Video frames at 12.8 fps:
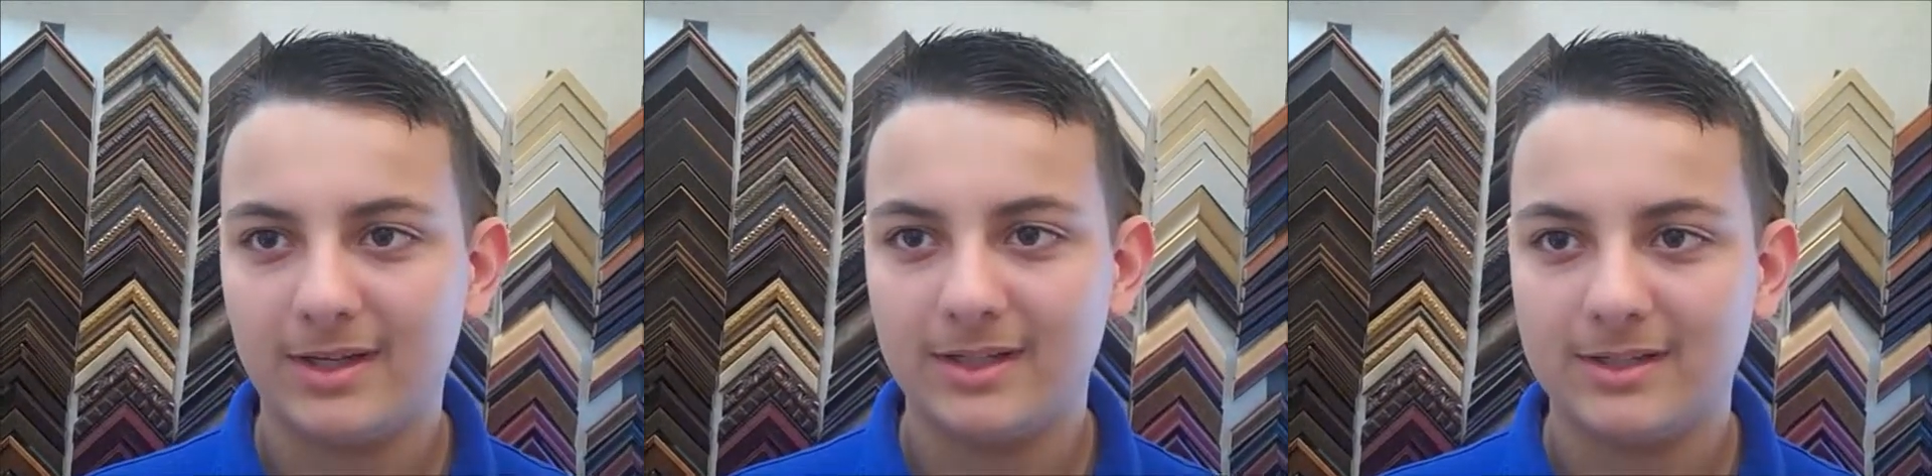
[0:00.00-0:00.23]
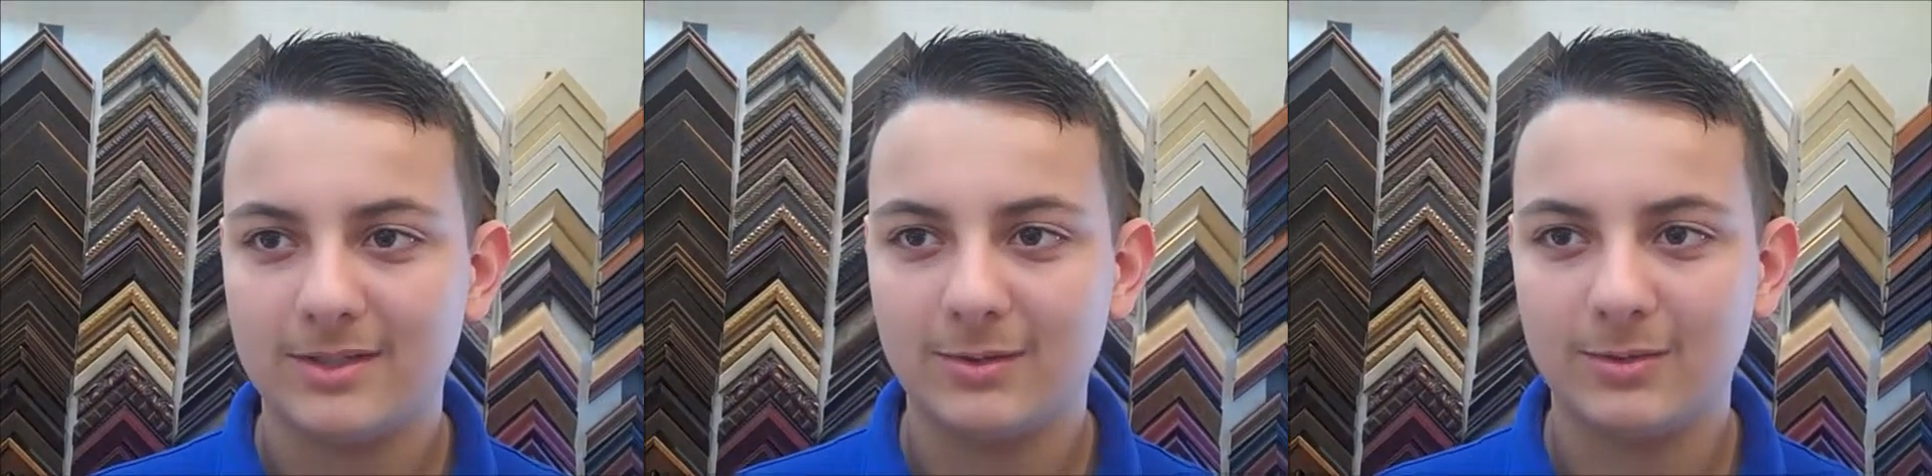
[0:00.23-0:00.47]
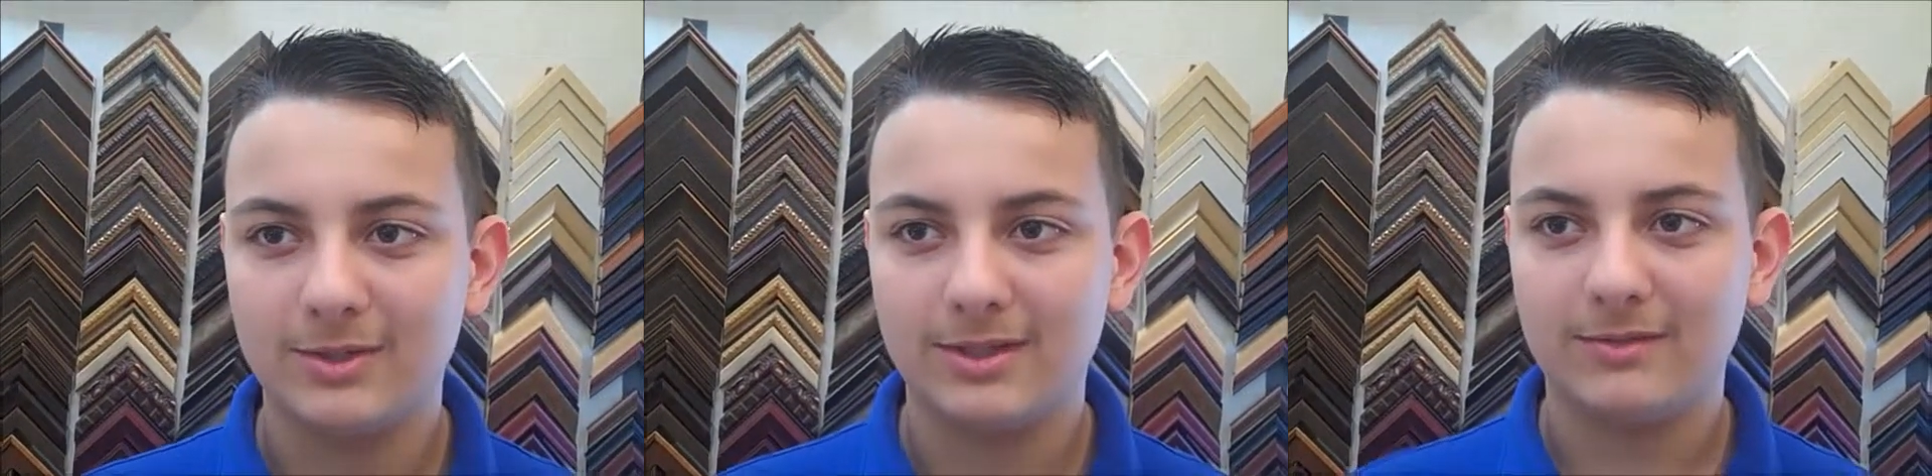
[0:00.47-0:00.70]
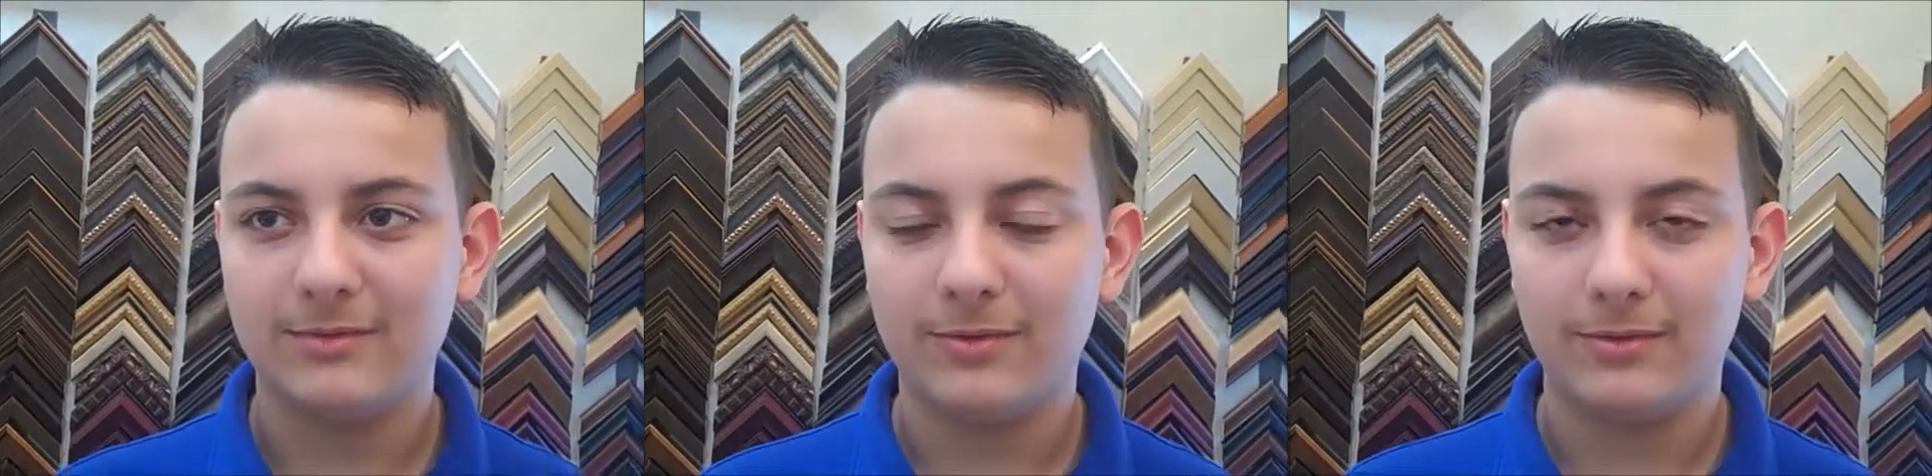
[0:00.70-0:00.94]
I sold
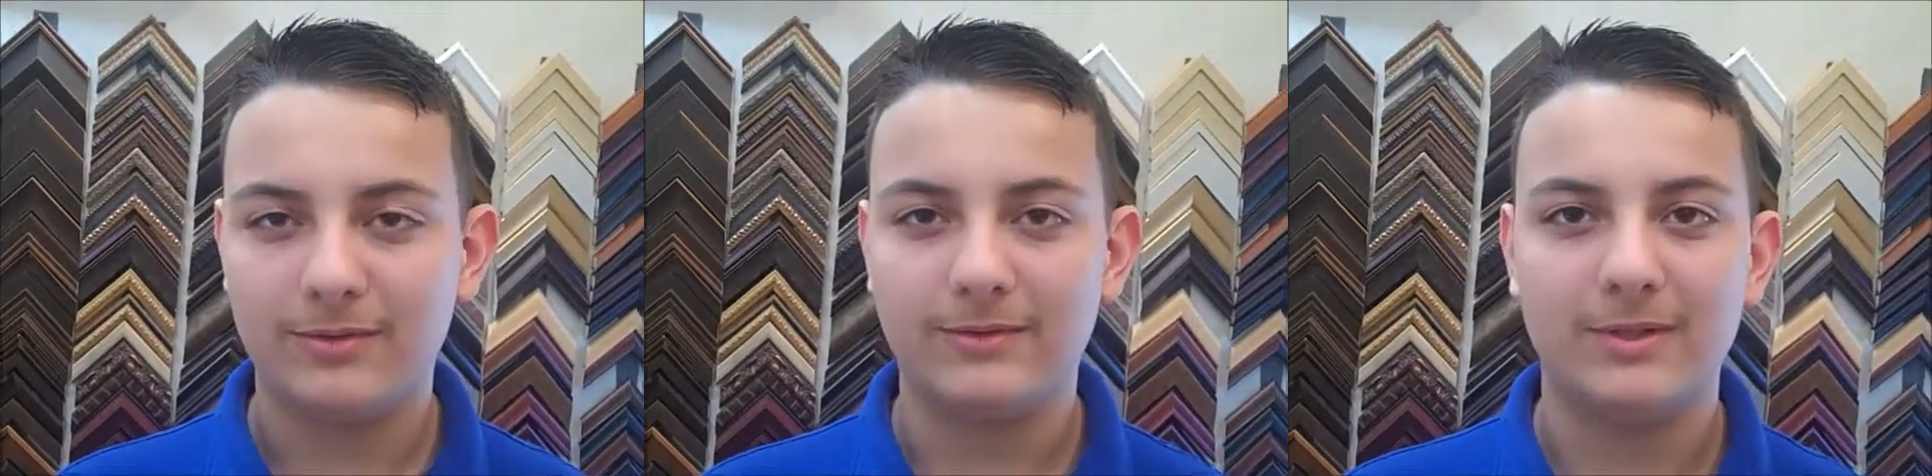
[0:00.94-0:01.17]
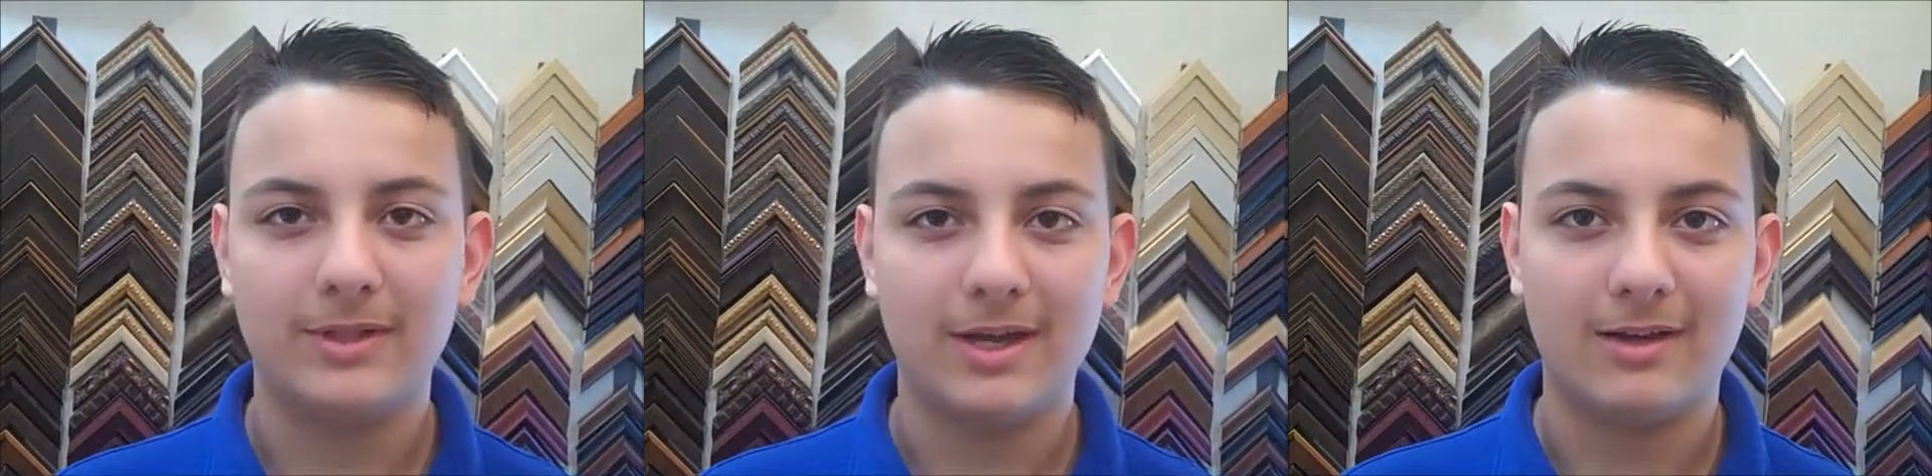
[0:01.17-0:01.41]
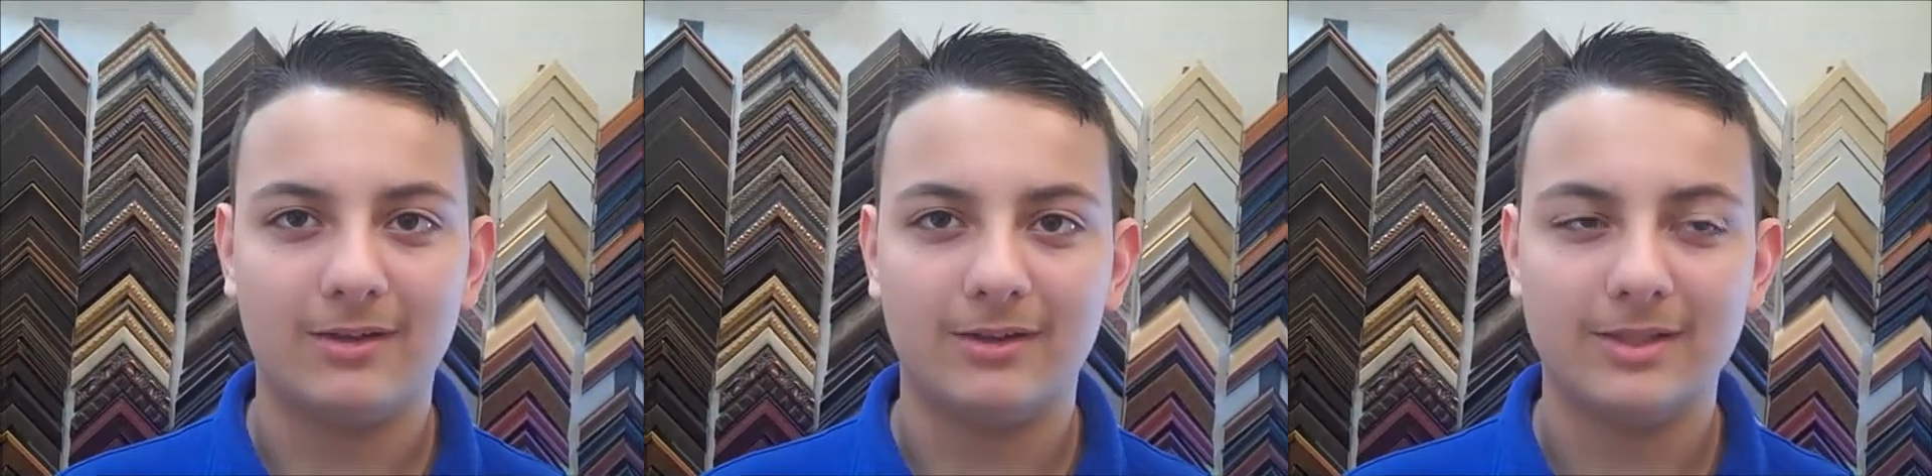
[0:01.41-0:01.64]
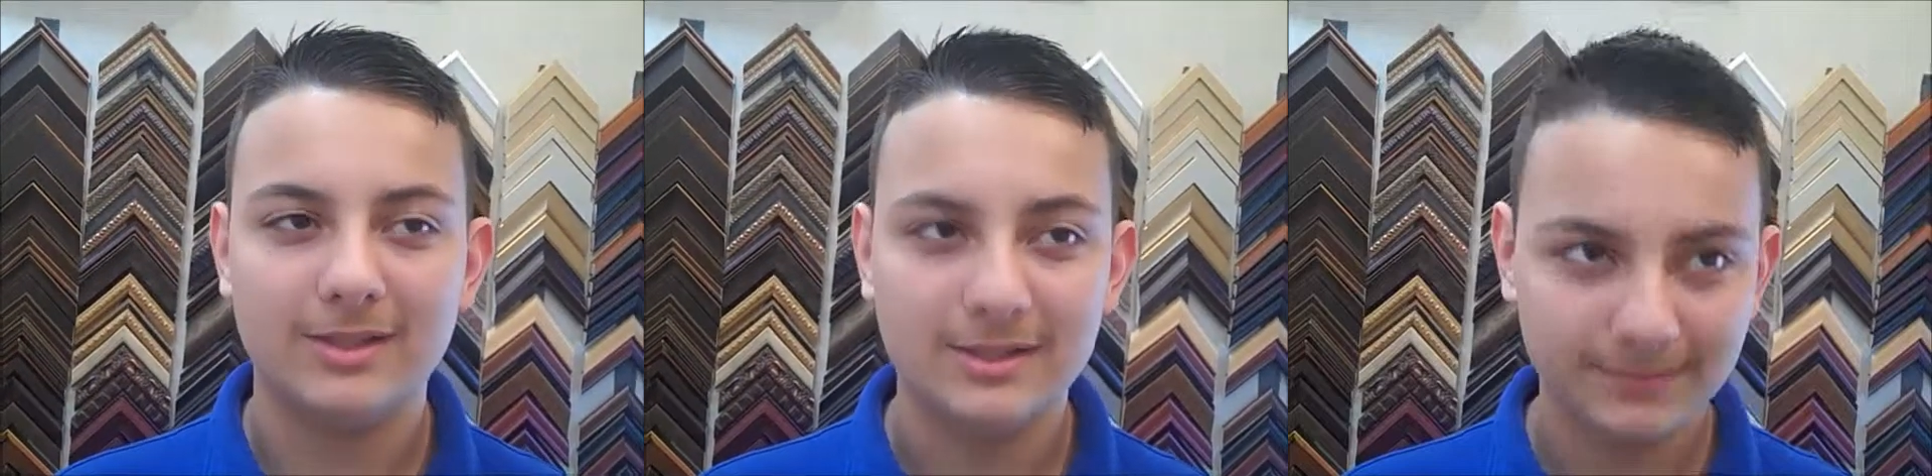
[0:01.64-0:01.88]
it for fifty
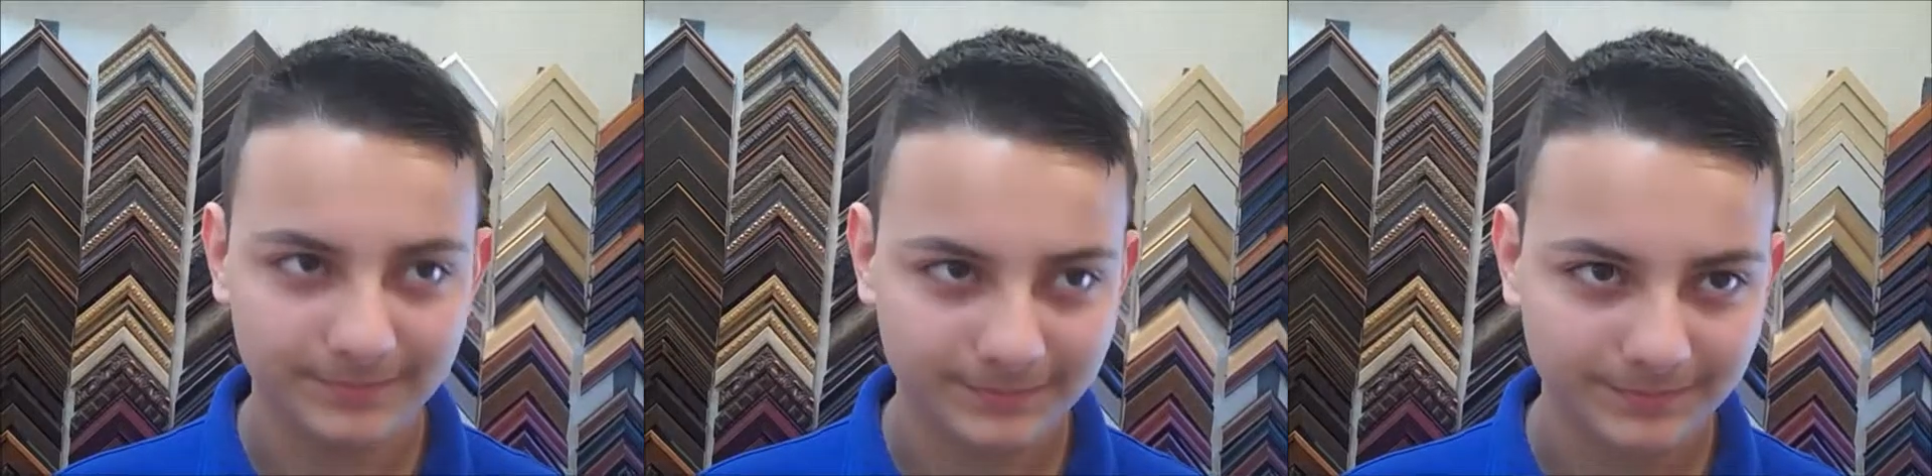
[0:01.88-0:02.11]
dollars